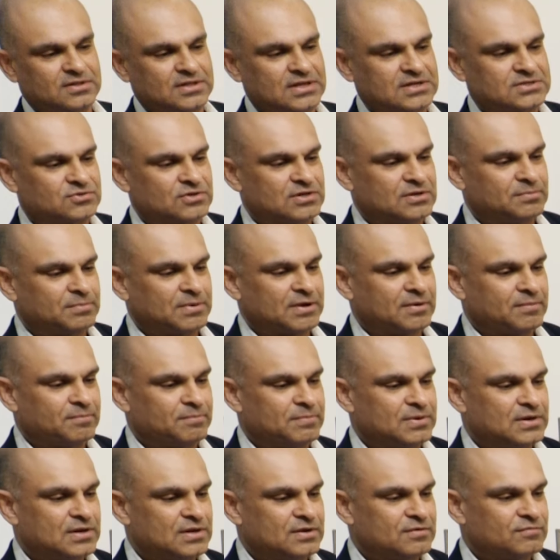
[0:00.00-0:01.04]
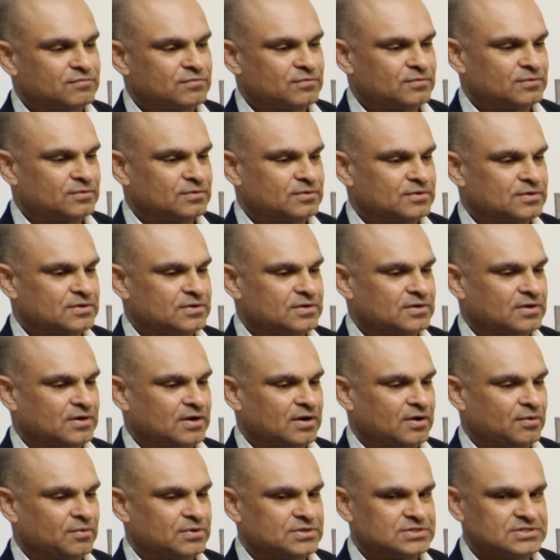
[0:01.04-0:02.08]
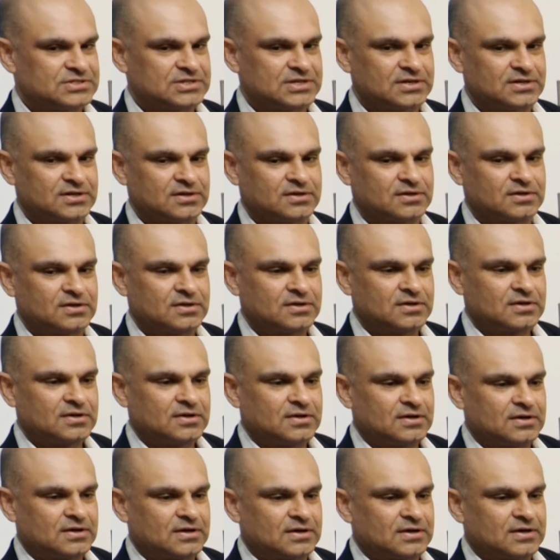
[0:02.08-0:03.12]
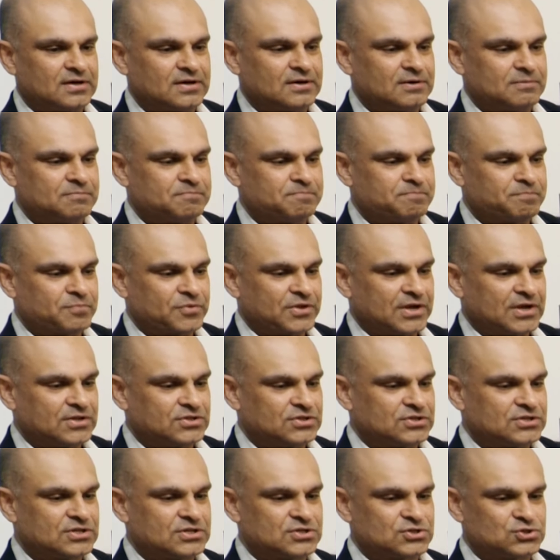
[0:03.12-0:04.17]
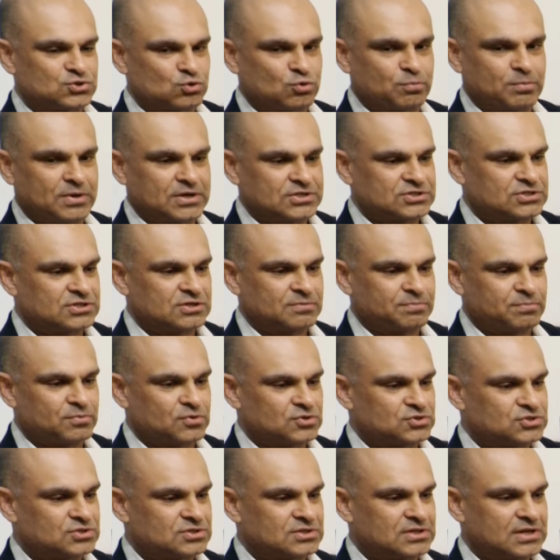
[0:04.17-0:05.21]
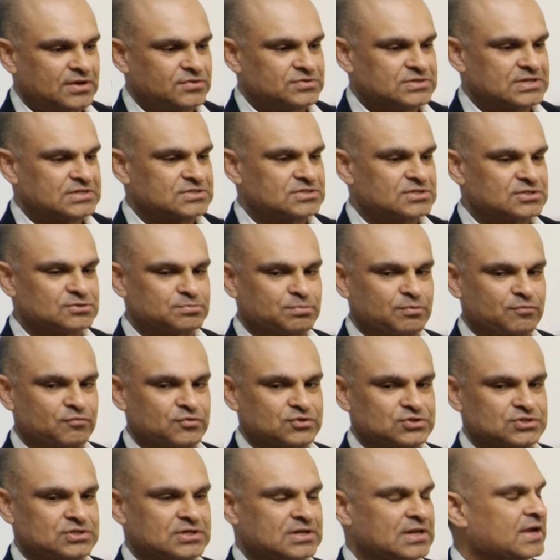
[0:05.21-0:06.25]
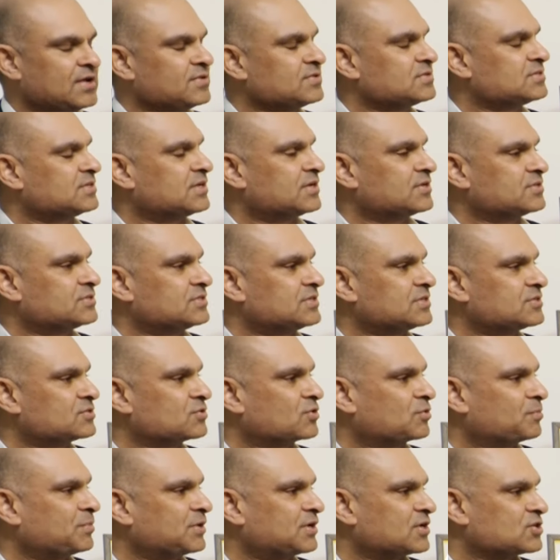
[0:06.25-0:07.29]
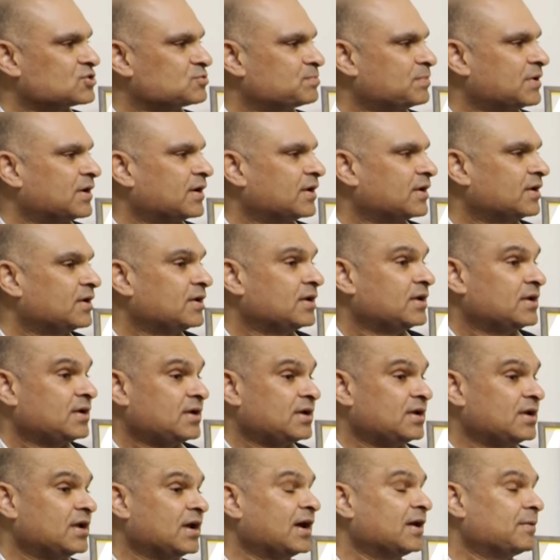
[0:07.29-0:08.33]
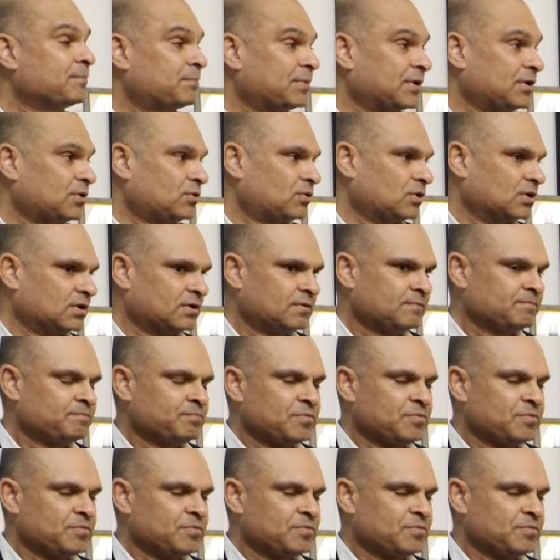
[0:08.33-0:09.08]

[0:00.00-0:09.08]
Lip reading: That's really my belief, how I see it. And I think there's so much in our personal lives as it is professional lives that this is going to be touched by AI in particular.